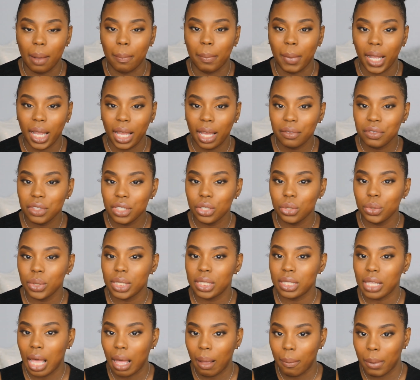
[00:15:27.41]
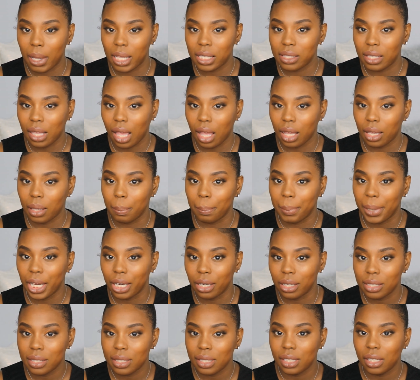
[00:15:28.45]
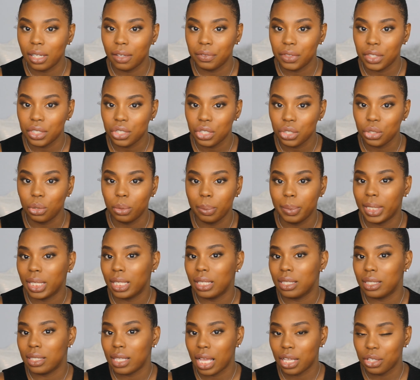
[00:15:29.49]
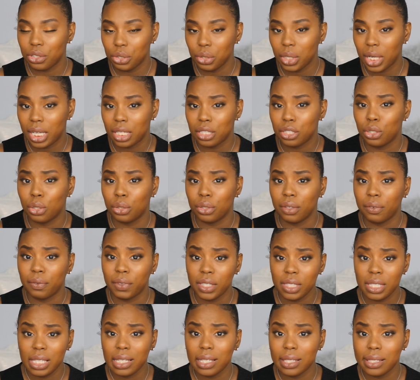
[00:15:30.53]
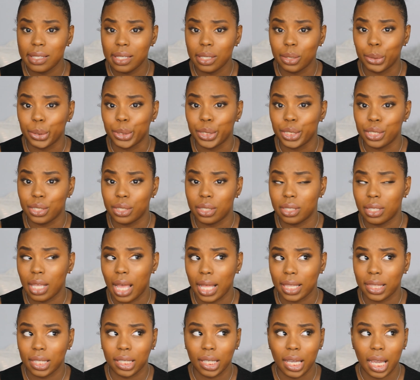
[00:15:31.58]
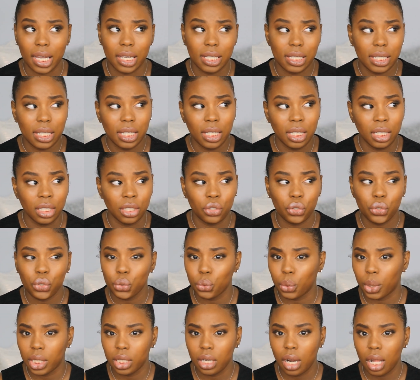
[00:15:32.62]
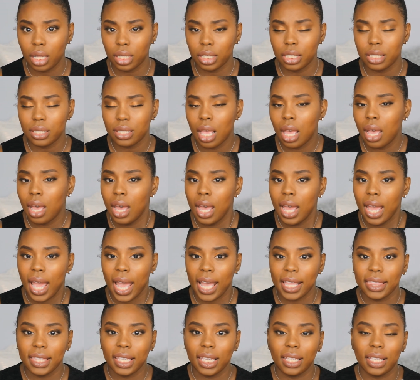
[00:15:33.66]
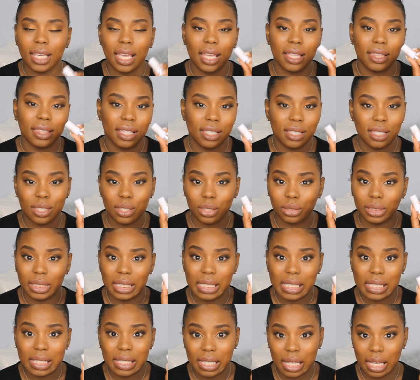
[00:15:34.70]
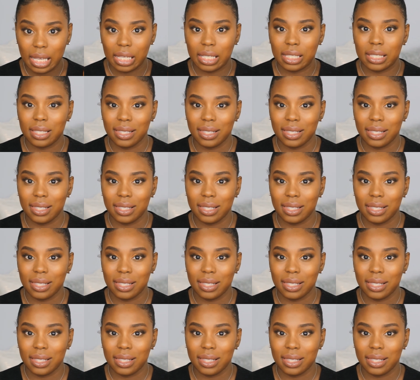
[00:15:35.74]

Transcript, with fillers: I might have to do a side-by-side comparison of the two because as you guys know, the Fenty concealer is I think $18, $20 I think, and this is only $6.